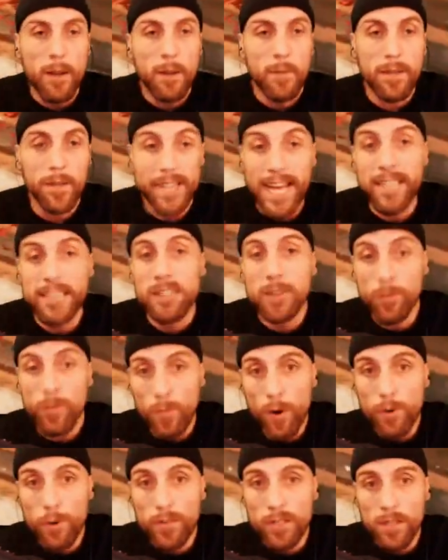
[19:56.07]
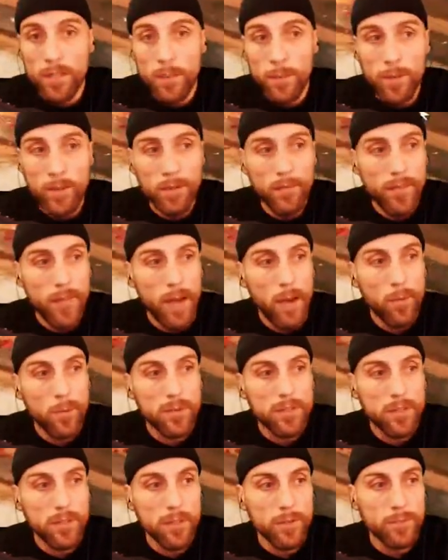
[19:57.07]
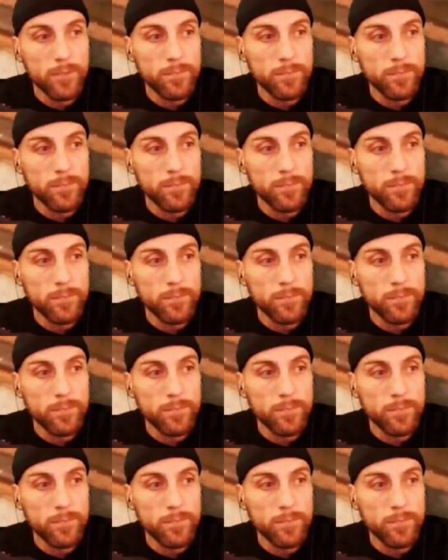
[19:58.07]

But that's the rose in the middle of that one too.